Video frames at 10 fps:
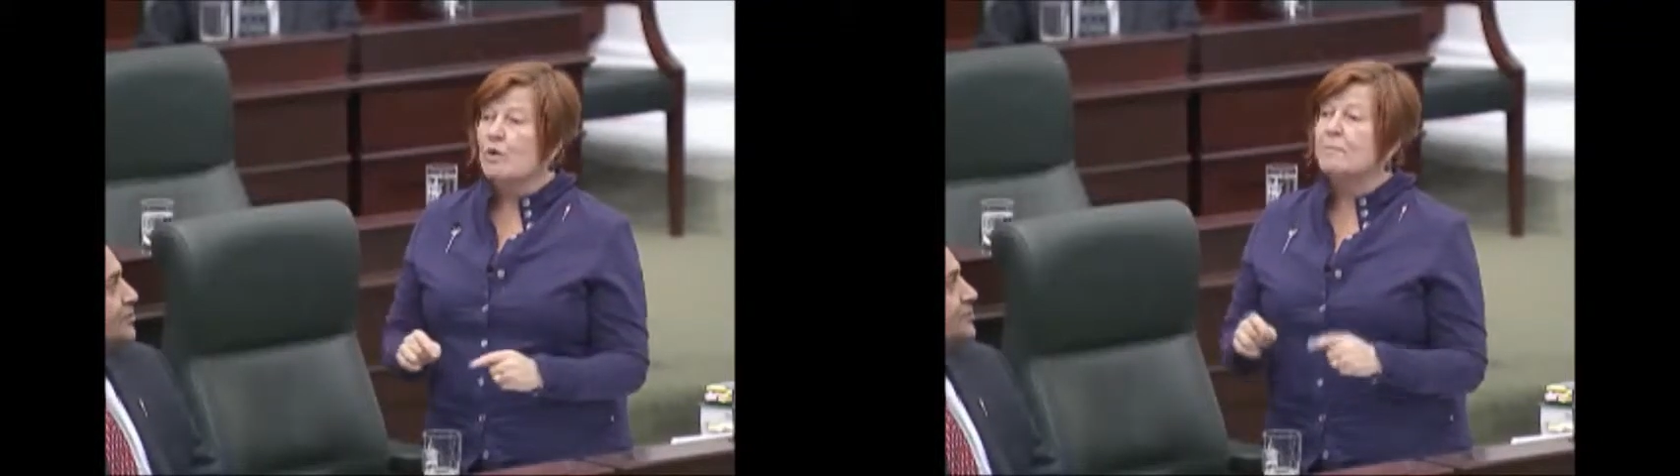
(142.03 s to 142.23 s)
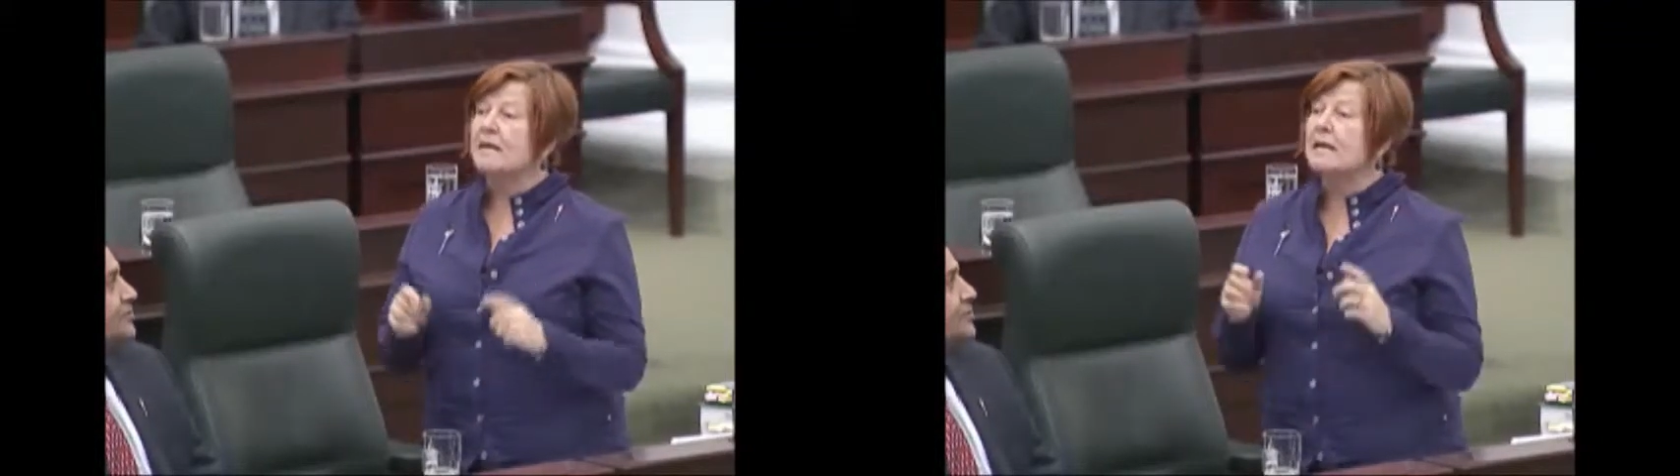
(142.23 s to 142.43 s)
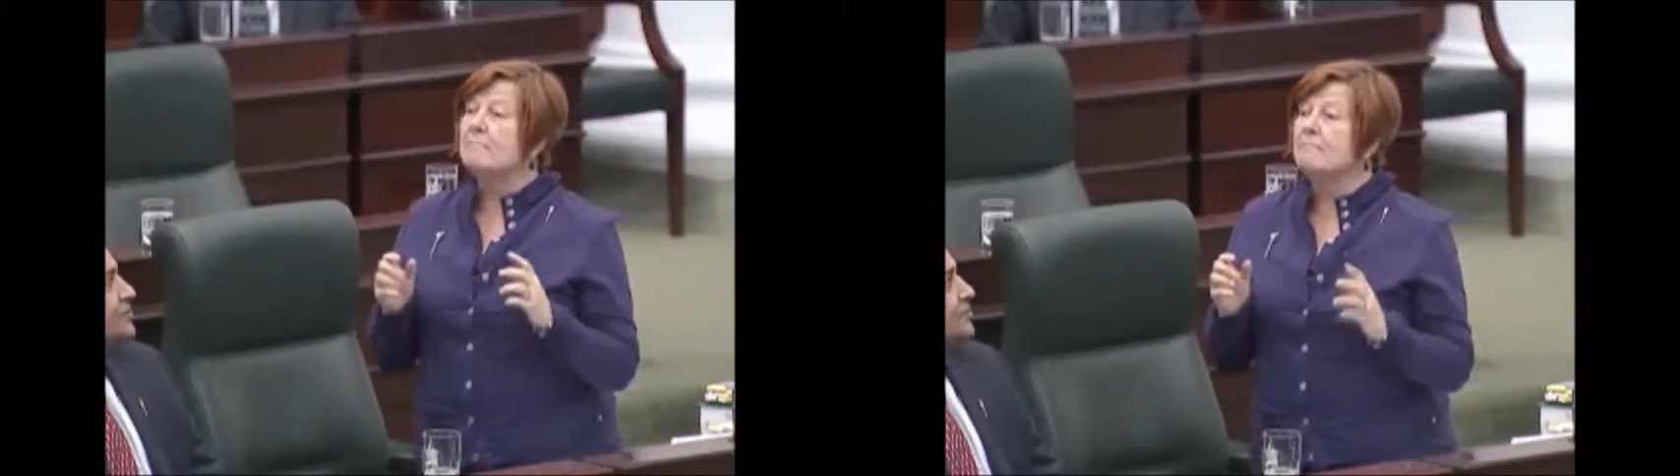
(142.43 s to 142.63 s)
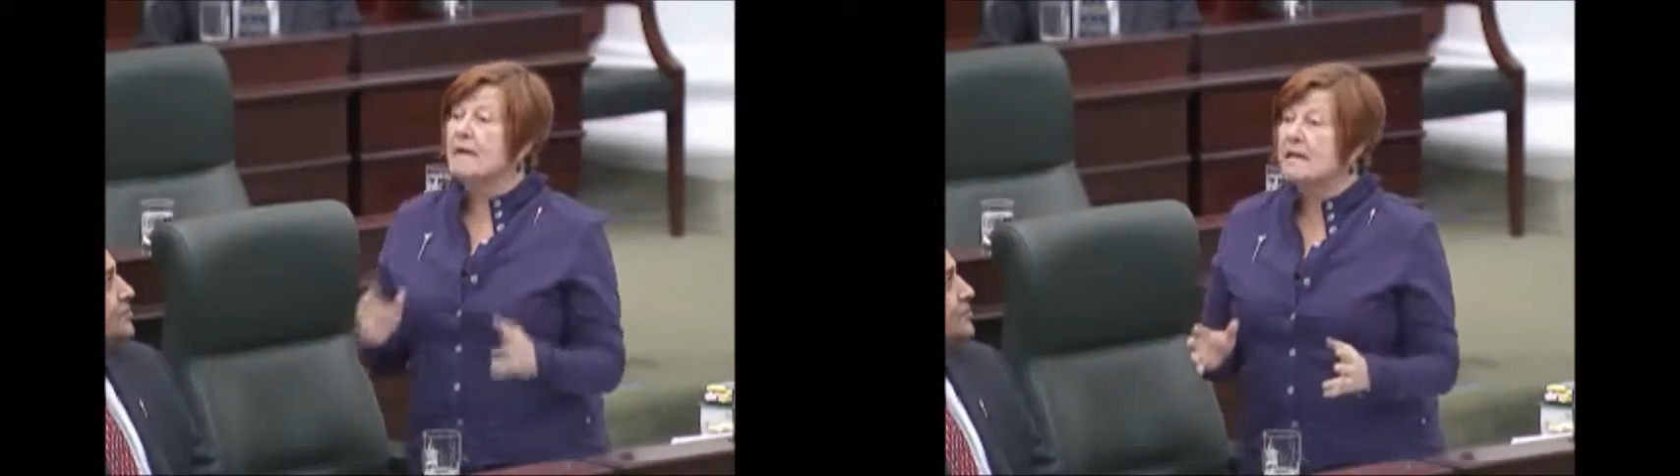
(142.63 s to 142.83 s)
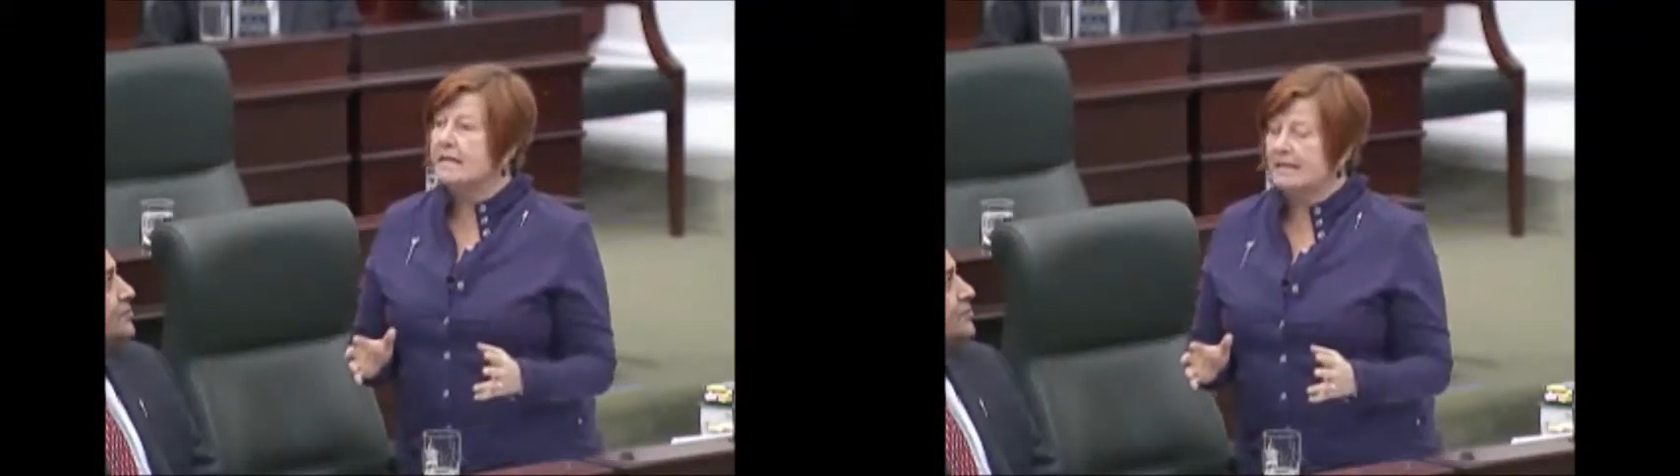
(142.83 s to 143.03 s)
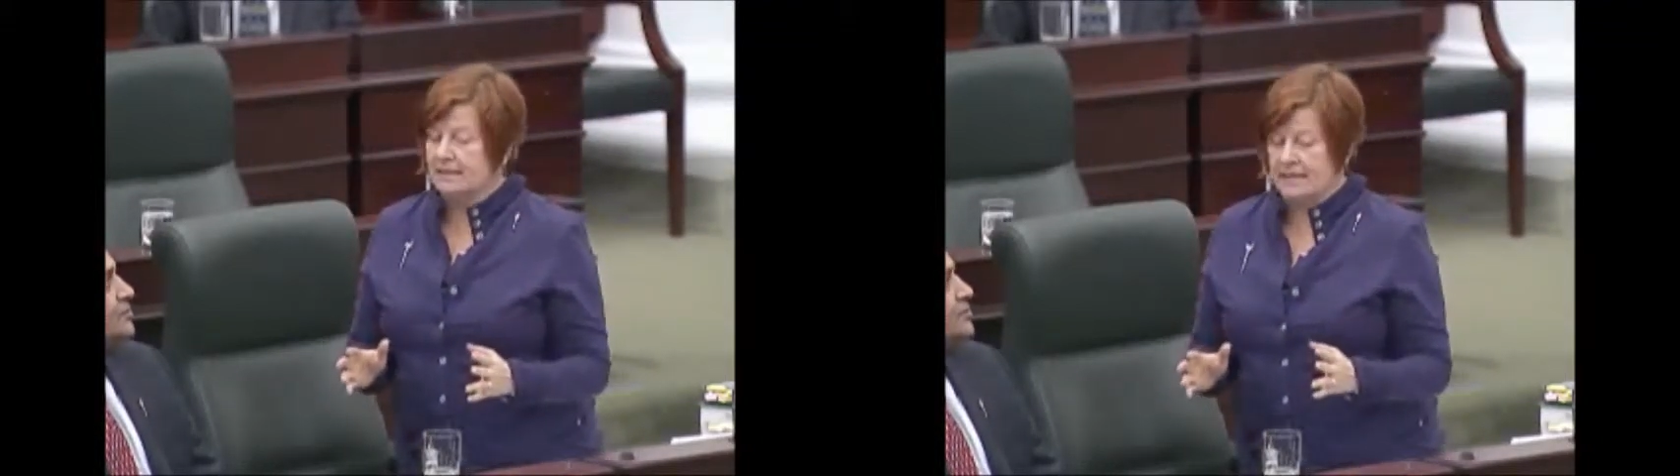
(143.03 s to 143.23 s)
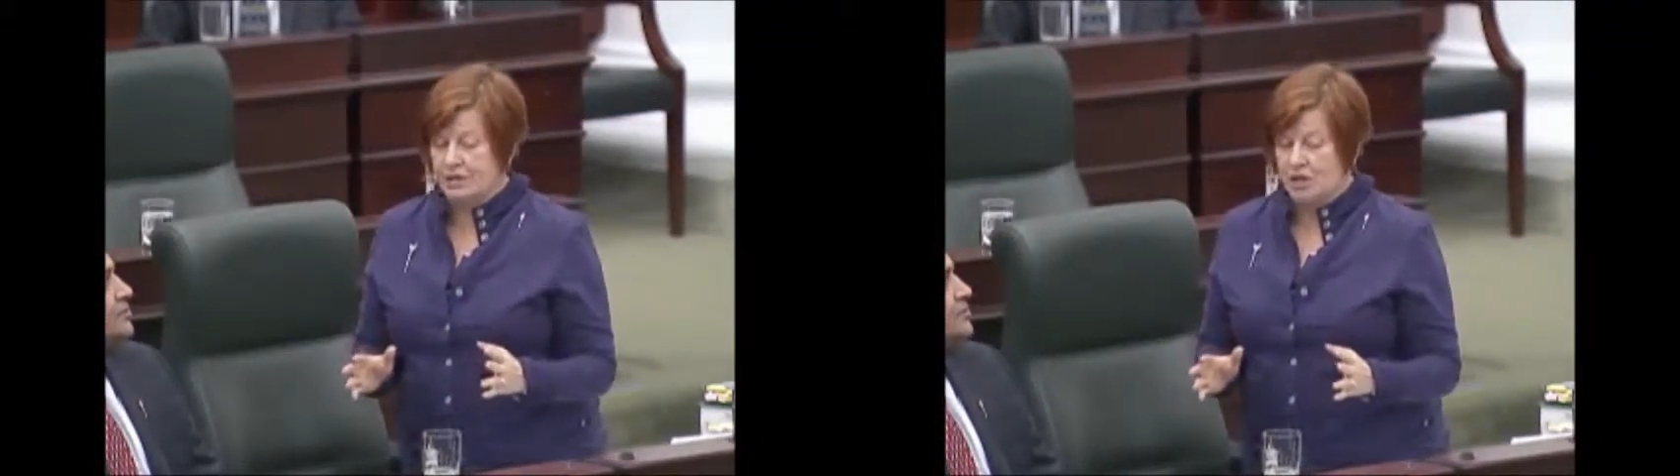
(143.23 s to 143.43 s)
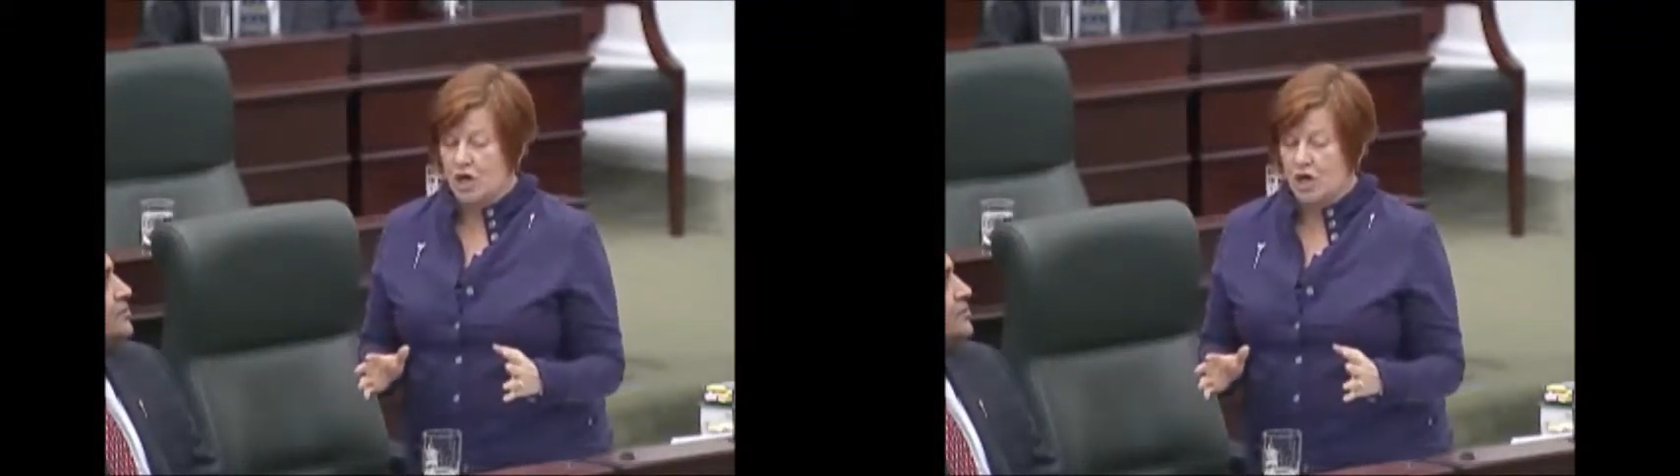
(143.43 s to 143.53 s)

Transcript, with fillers: would be immediately